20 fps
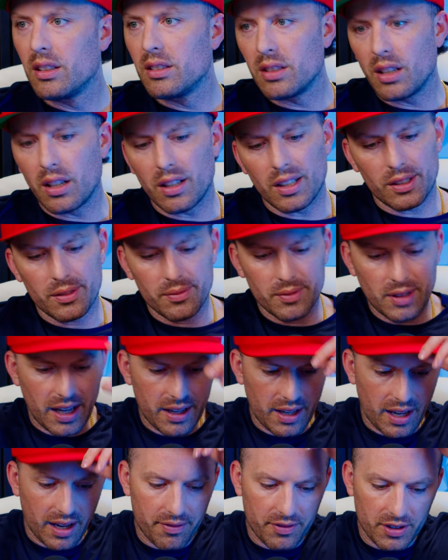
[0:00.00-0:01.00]
So
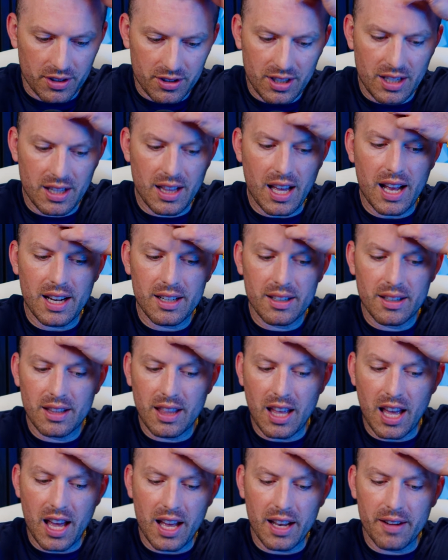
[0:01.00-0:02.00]
I foresee that
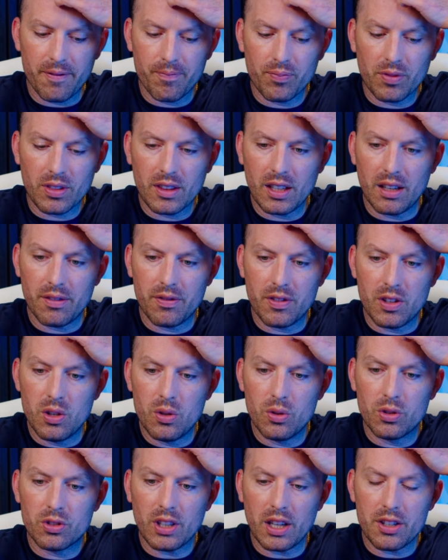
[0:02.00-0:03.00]
if
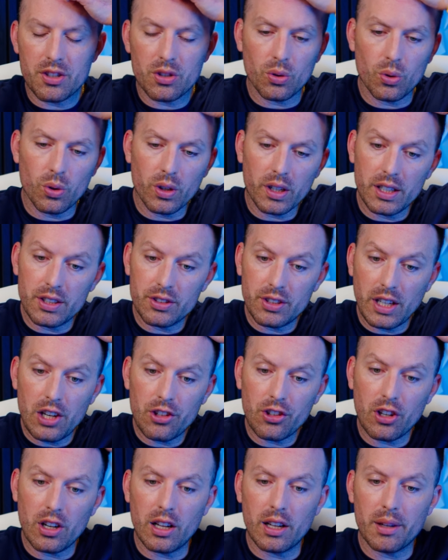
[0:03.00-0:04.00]
you set your
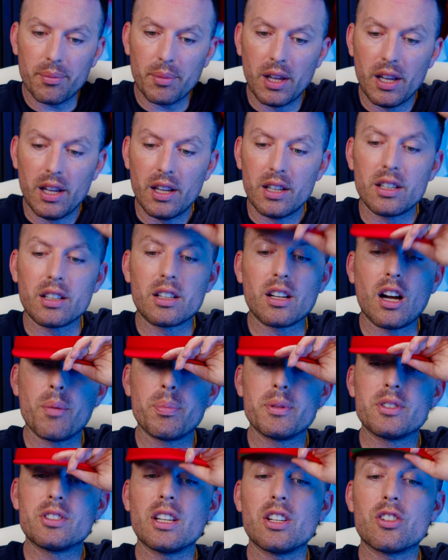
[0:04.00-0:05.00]
organization up to
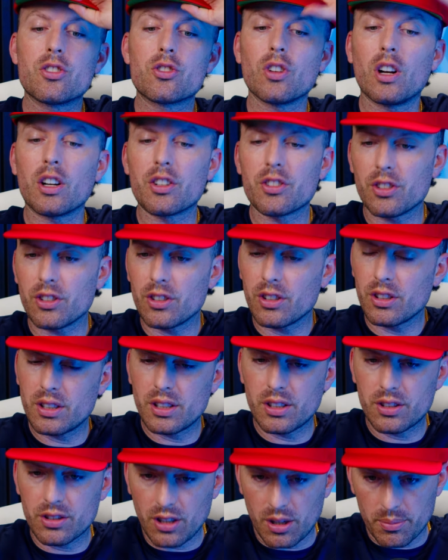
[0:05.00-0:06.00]
compensate
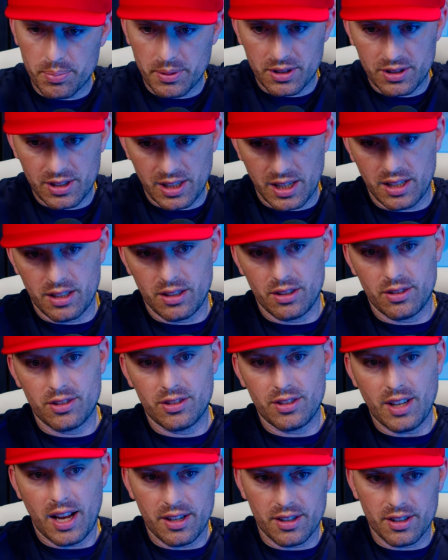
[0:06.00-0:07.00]

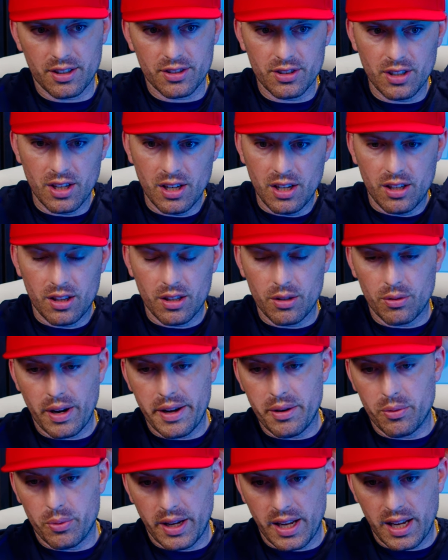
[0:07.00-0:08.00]
setters the
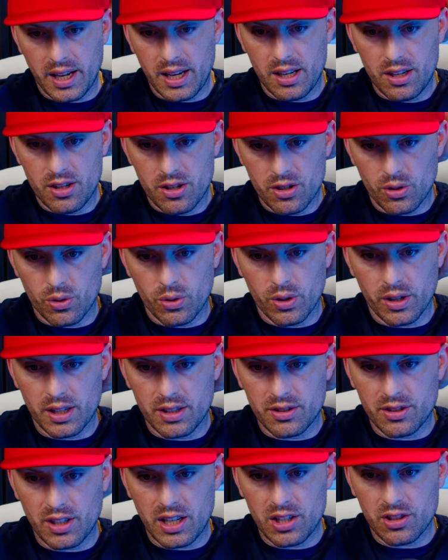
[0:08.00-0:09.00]
right way, your
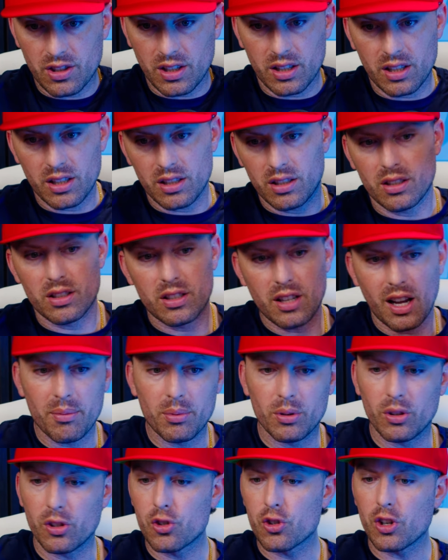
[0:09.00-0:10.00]
organization can
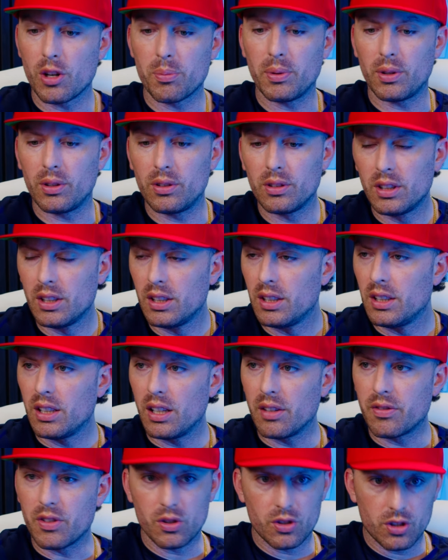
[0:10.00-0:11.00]
double and triple
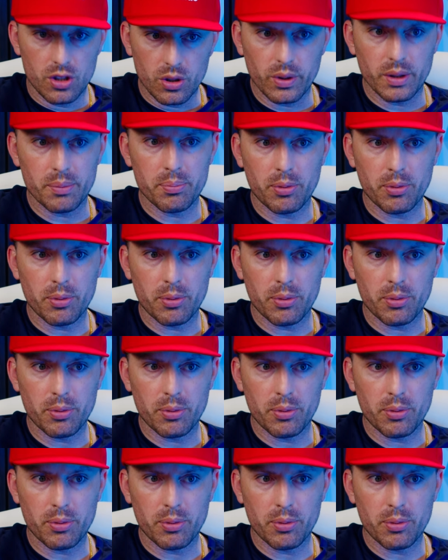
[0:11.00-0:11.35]
if you do it